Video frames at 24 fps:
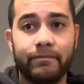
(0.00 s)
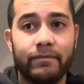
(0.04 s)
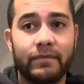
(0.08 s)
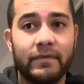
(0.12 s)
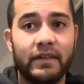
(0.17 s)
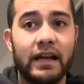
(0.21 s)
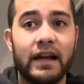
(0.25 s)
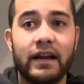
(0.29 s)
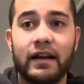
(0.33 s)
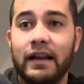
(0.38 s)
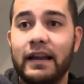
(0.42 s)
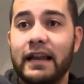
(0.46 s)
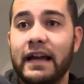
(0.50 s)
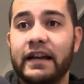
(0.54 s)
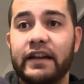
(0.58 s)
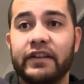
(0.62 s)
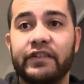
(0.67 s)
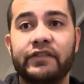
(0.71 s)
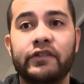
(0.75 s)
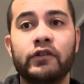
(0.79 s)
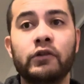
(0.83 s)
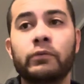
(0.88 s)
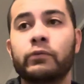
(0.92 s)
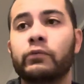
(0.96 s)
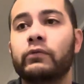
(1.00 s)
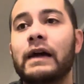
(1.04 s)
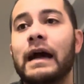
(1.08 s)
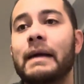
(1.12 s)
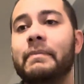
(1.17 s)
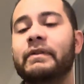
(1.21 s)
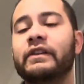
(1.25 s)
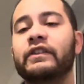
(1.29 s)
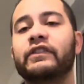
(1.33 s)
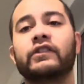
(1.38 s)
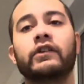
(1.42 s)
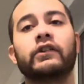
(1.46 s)
Like I like it. Snoop's
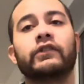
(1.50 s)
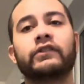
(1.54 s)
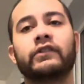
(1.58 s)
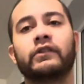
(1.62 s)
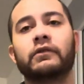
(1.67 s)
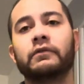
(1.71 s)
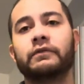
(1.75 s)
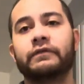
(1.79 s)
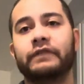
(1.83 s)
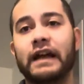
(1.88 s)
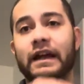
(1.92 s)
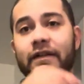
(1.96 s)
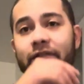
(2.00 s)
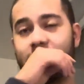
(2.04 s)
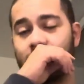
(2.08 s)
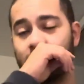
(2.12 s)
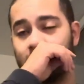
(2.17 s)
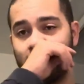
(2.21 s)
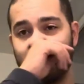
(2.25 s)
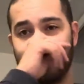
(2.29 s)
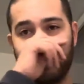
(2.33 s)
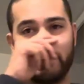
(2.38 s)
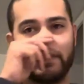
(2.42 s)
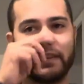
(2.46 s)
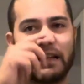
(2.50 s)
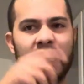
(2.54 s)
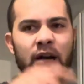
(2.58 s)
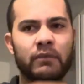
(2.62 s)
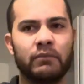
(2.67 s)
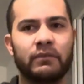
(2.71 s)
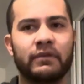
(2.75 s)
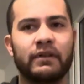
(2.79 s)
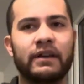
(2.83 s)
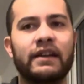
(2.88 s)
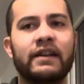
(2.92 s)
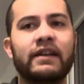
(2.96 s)
rapping is also very good on this
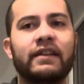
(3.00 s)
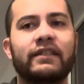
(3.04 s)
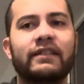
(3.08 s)
album.